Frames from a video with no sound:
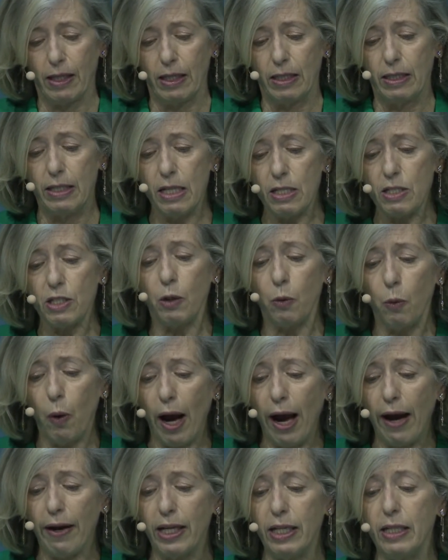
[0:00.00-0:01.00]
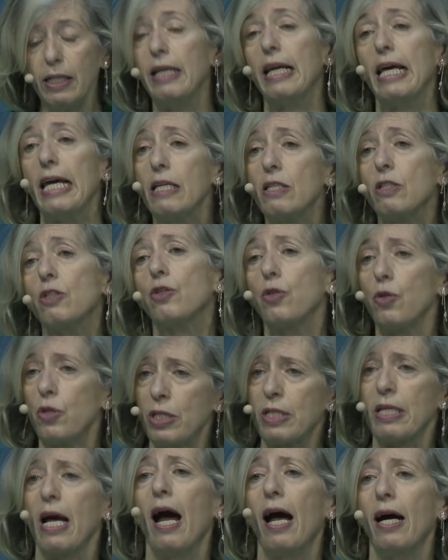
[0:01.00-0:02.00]
this rewiring needs to
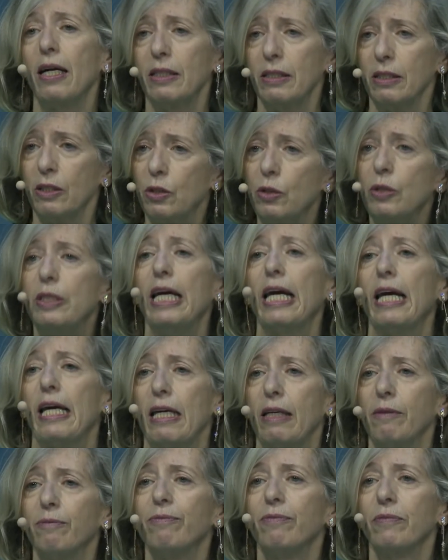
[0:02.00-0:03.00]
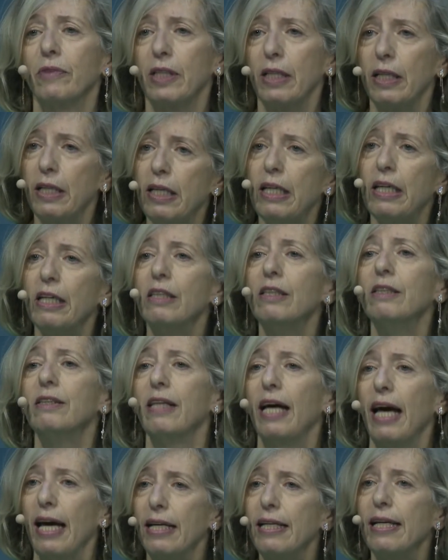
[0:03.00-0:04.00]
start today, here
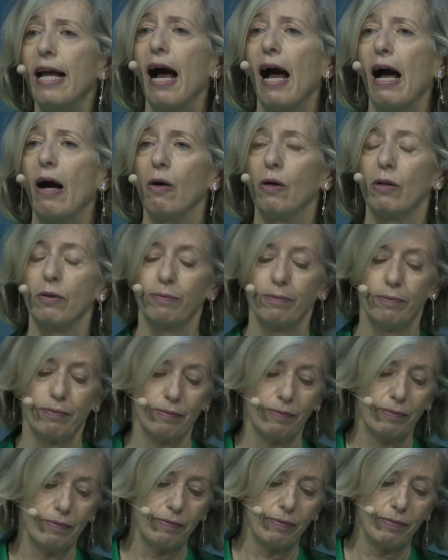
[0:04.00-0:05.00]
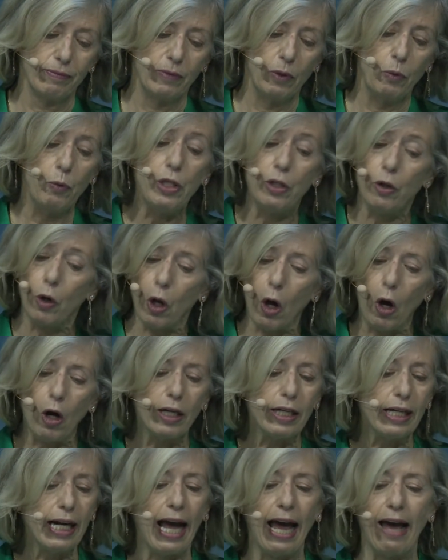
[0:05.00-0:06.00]
and now. We no
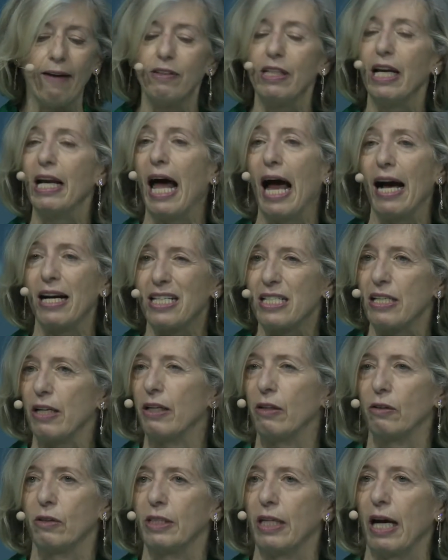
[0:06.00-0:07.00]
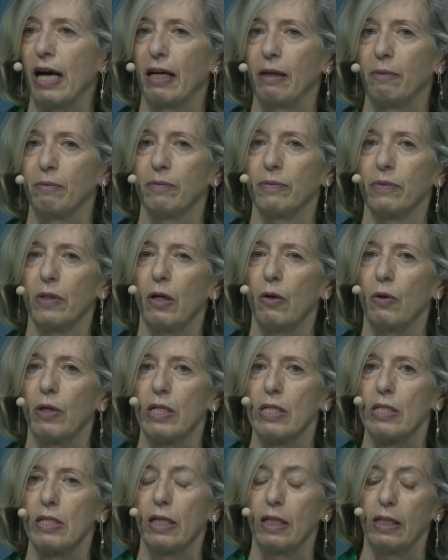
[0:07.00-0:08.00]
longer have the luxury of time,
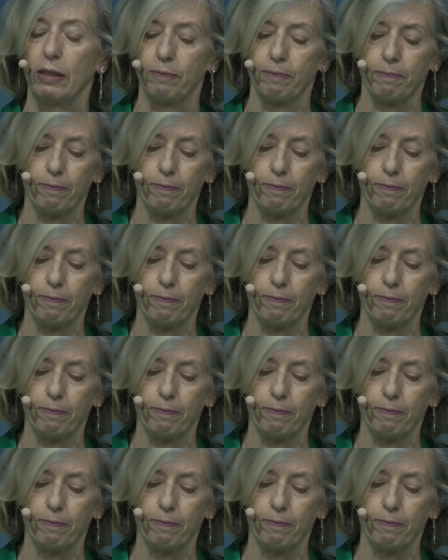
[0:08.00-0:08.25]
honestly.